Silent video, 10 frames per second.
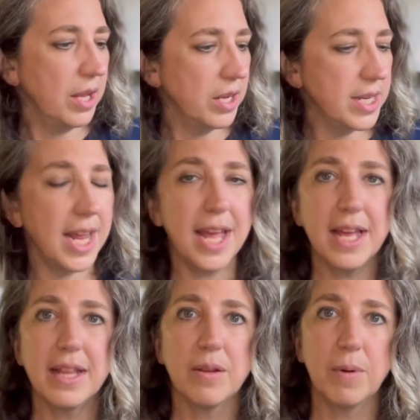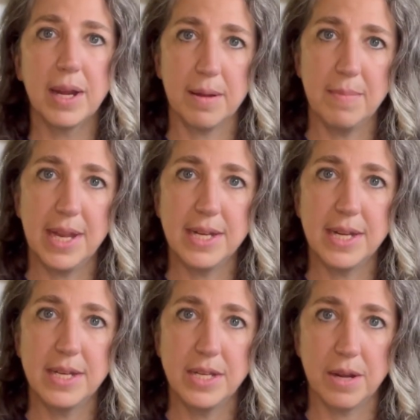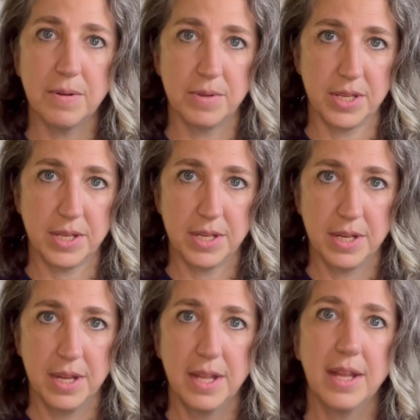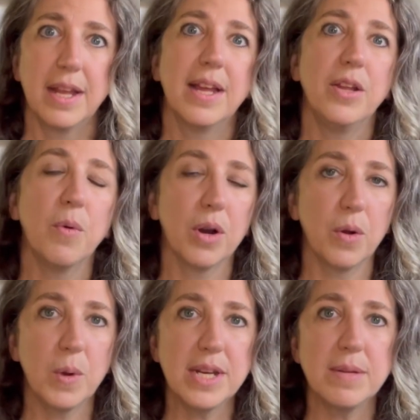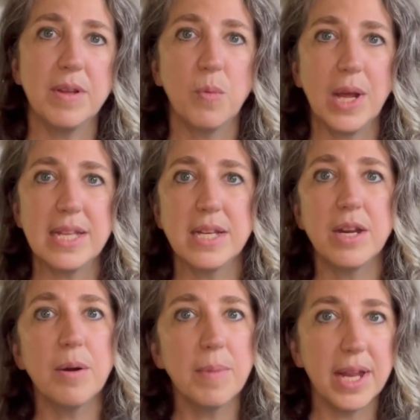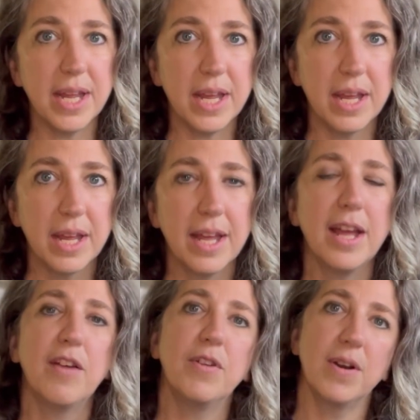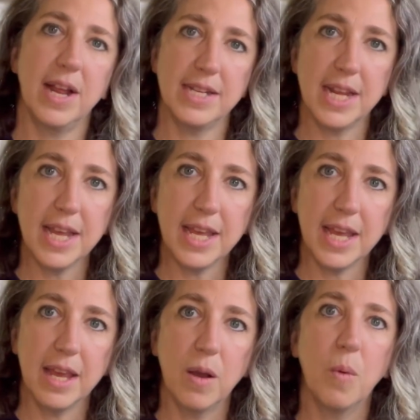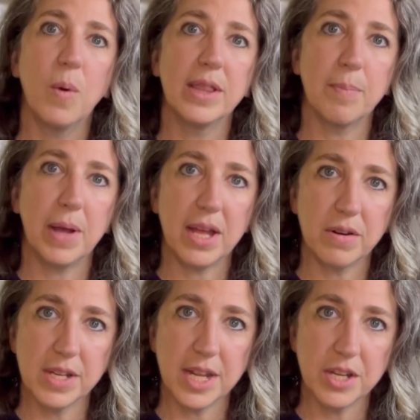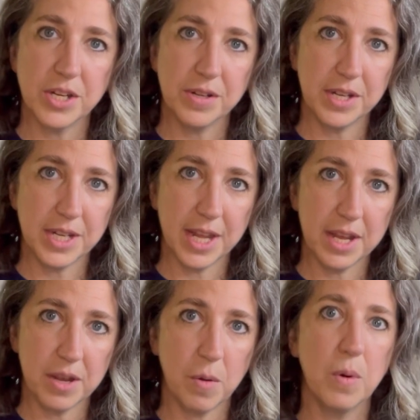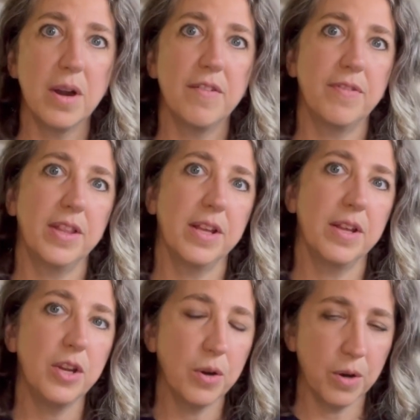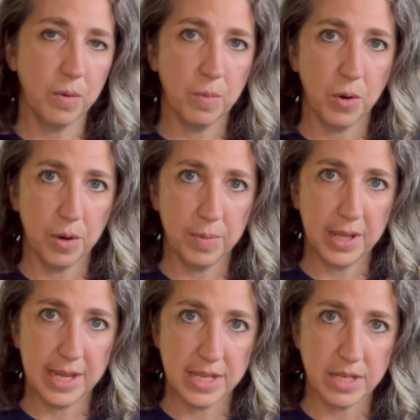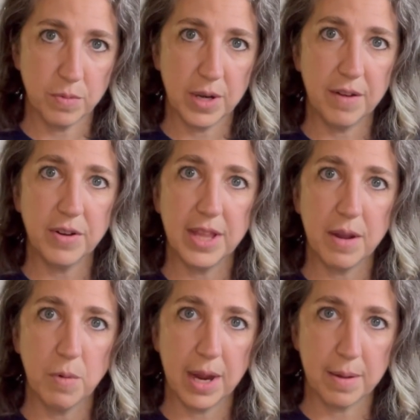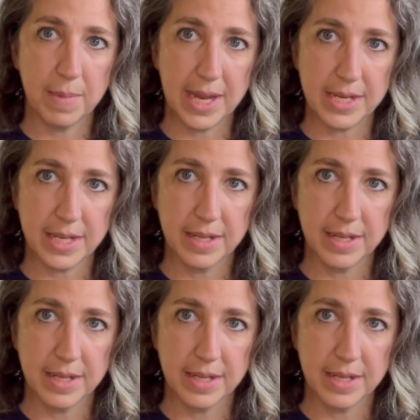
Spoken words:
take the recommended dose. You are going to be wasting your money if you're not taking what the bottle tells you to take, or if your herbalist, whatever they recommend.